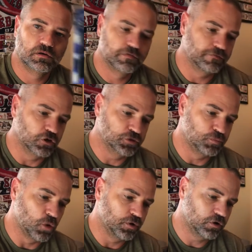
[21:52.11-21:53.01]
First
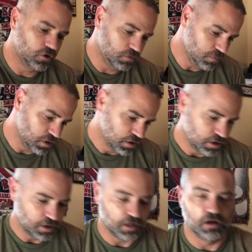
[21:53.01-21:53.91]
Bowman Chrome
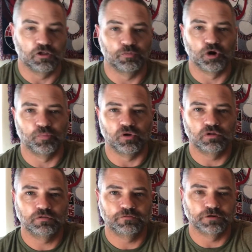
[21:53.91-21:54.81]
and another purple
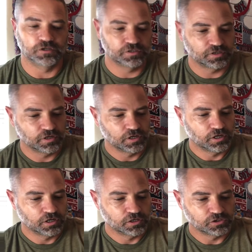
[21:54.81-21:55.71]
first.
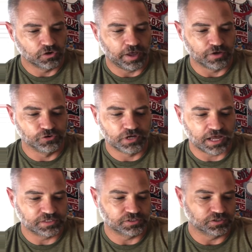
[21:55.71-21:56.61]
So Andrew
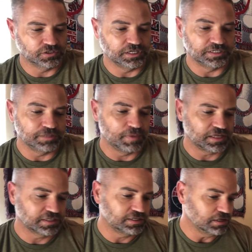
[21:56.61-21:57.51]
Knizner, he did make
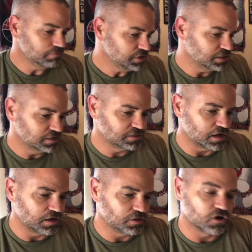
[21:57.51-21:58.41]
the team. He is
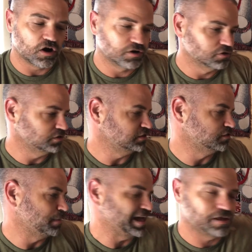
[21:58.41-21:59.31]
on the Cardinals. He's the
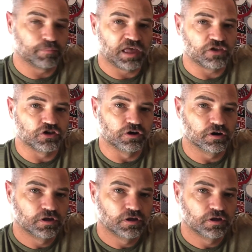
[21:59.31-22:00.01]
backup catcher.